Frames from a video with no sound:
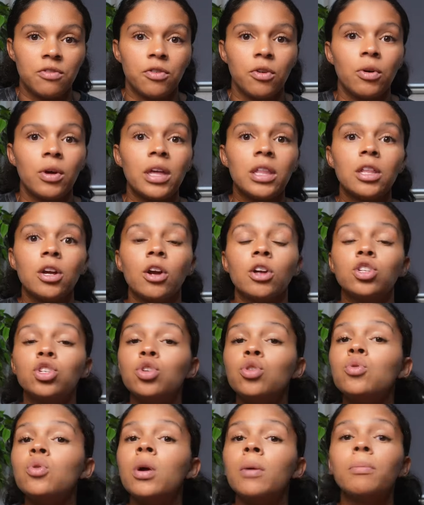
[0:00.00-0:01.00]
painful. And
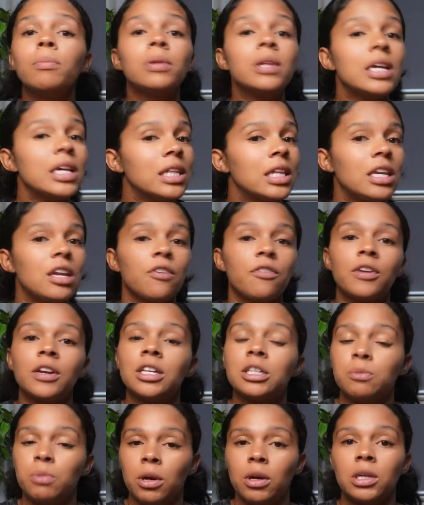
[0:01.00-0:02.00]
there are two completely
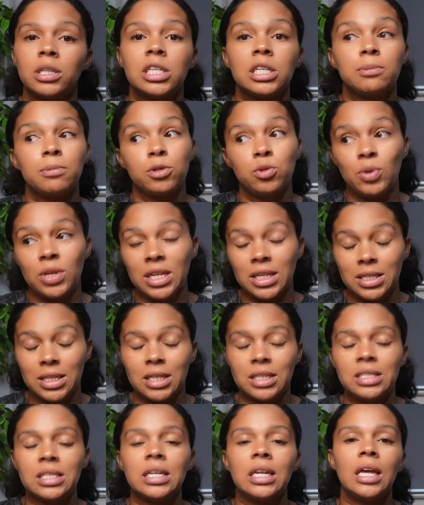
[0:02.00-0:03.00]
different experiences
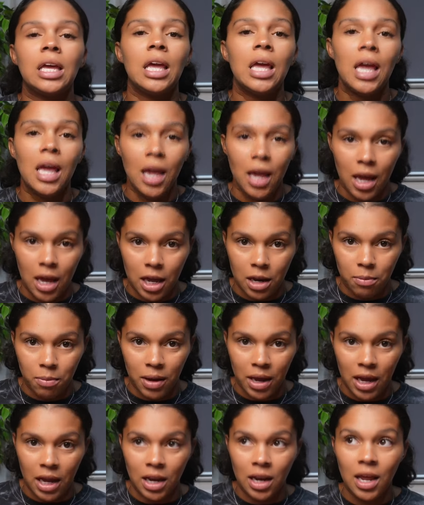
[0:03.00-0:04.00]
between intensity
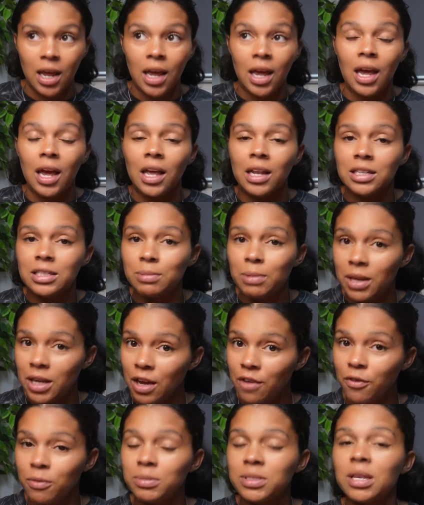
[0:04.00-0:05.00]
and pain. And
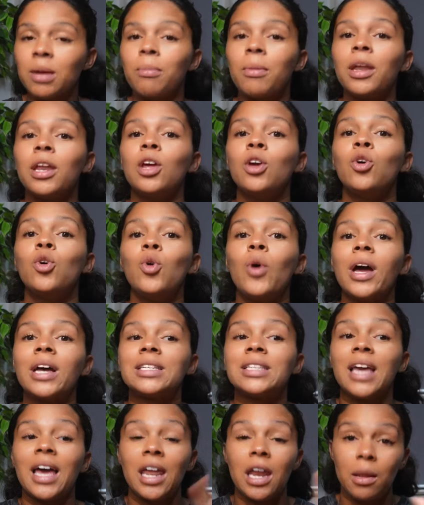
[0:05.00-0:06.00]
speaking from somebody
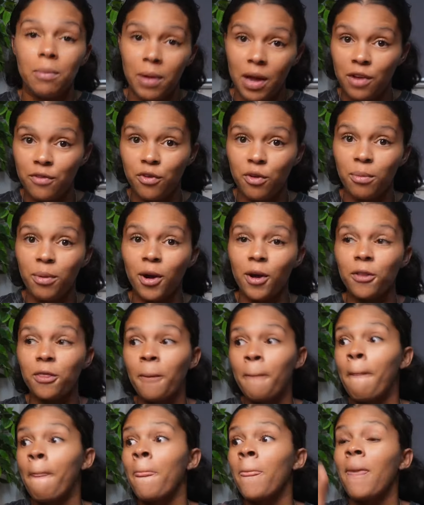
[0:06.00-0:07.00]
who has had a painful
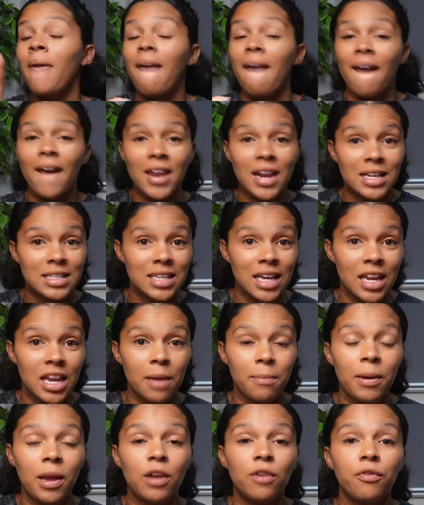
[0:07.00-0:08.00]
birth and
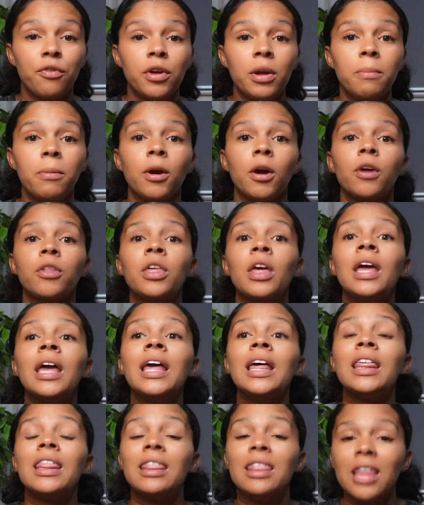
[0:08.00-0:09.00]
has had a pain free
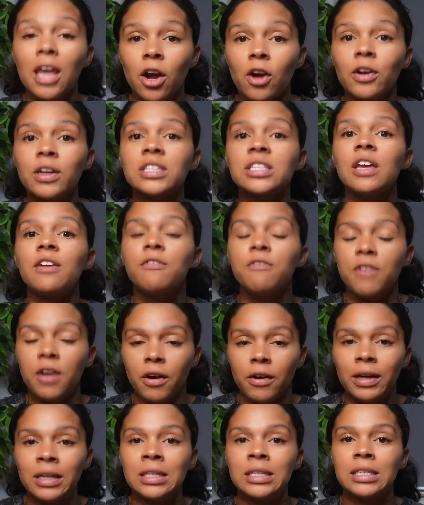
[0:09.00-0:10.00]
birth, there is
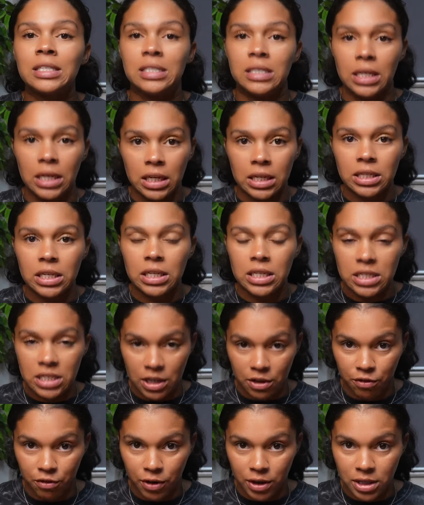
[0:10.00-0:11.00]
a very distinct
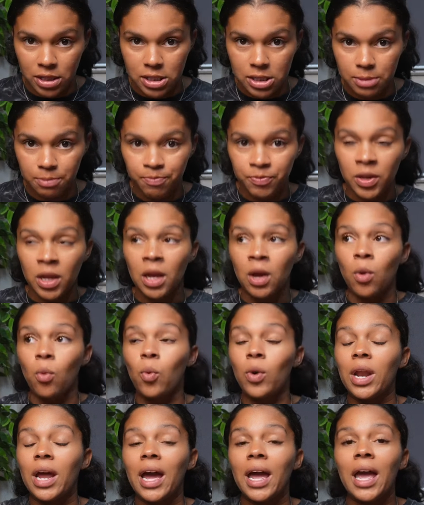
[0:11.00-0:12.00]
difference.
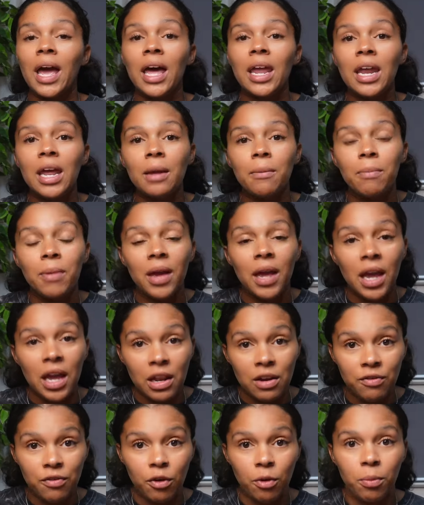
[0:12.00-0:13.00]
When I had a
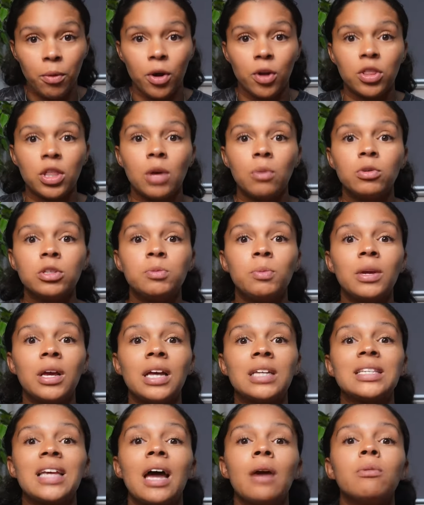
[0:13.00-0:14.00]
painful birth, it
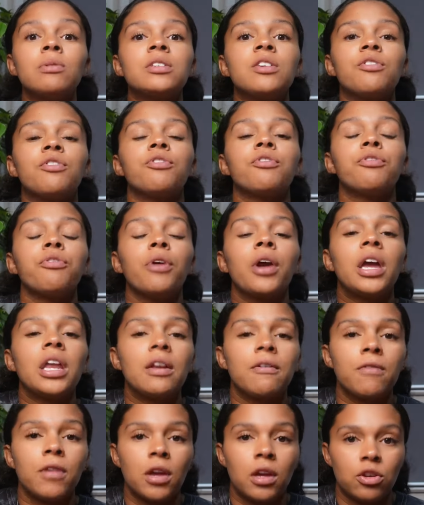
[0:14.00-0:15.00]
was because I was
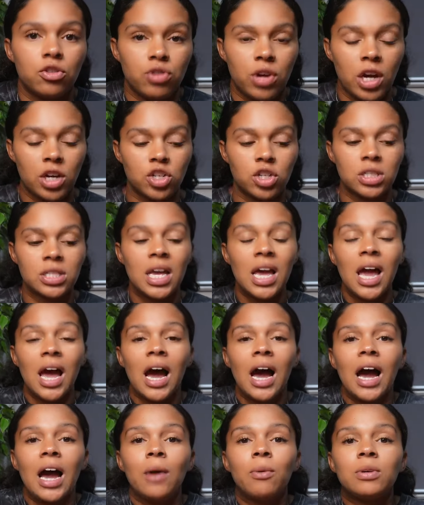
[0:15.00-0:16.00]
afraid of the contractions.
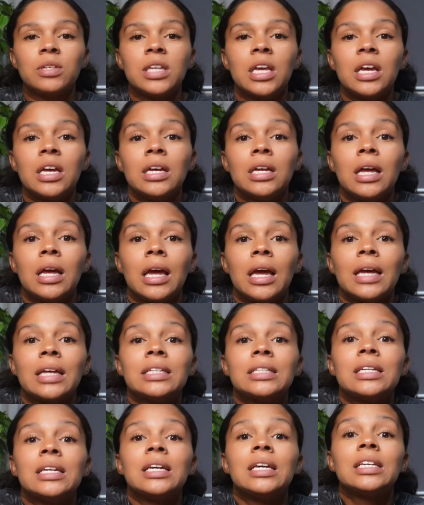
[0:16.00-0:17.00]
I was
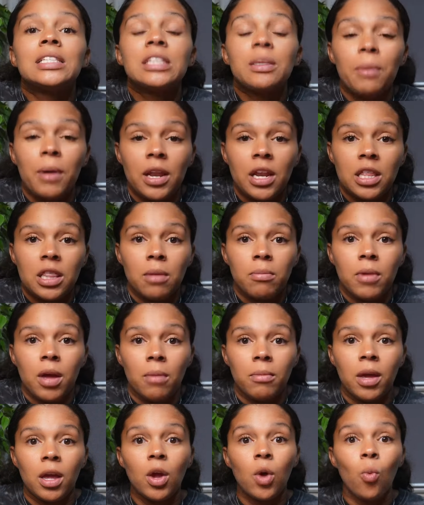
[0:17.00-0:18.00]
anticipating
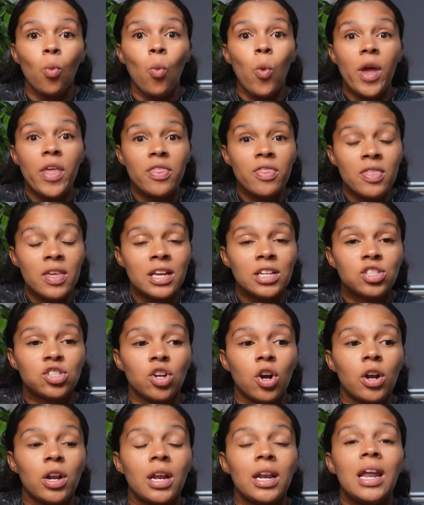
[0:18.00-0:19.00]
them coming, when
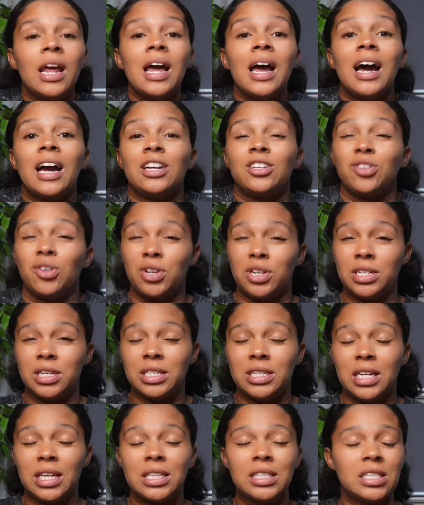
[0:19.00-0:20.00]
they started, I
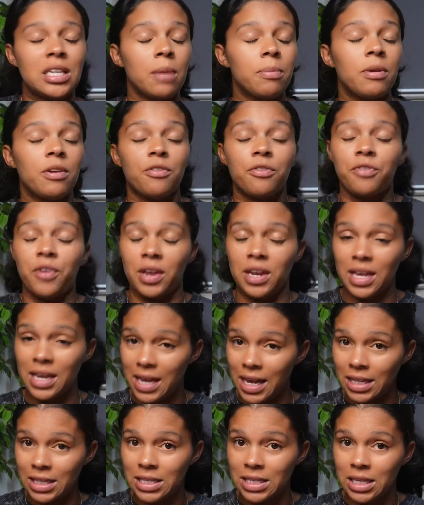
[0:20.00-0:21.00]
started to tense up and
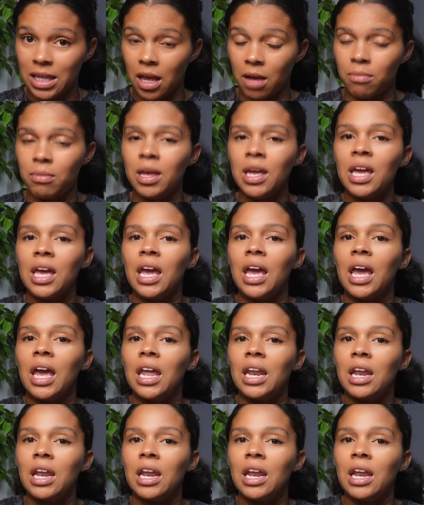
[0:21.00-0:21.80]
fight against them,